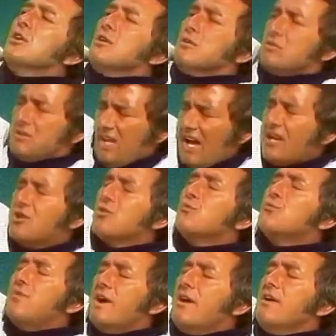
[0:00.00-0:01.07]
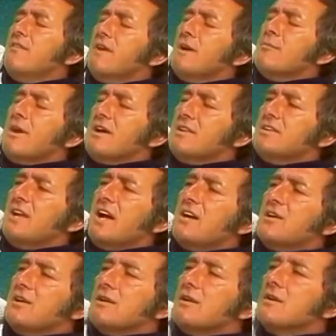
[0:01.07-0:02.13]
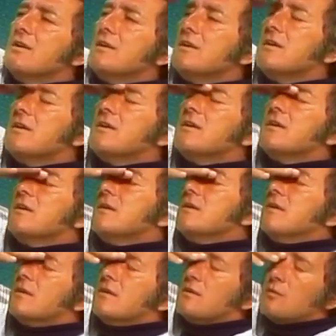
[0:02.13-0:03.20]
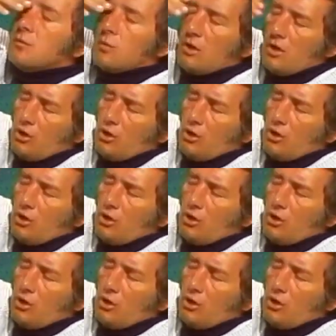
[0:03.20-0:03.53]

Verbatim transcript: company store. That's enough. We're